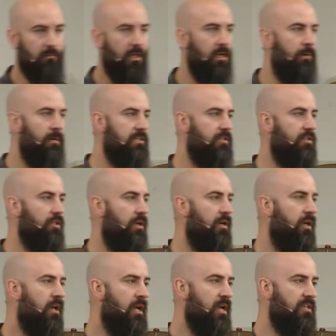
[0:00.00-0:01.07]
In a message on
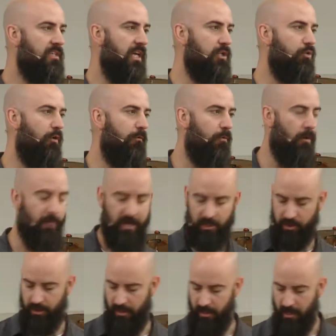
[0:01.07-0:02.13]
sexual
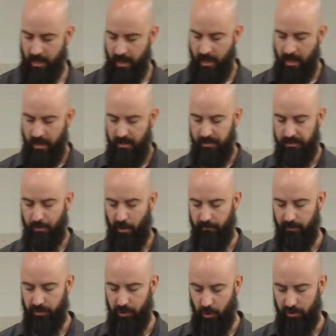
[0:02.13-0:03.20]
formation, as part of
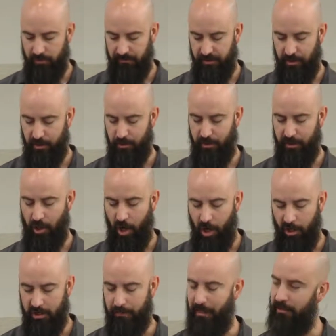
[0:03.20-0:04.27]
our Joseph series, we
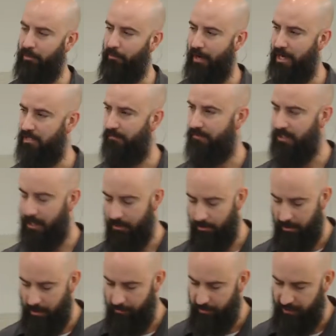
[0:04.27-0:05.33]
talked about the rise of Tinder
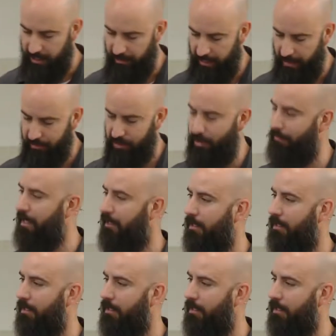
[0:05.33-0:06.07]
and other dating apps, so I'm not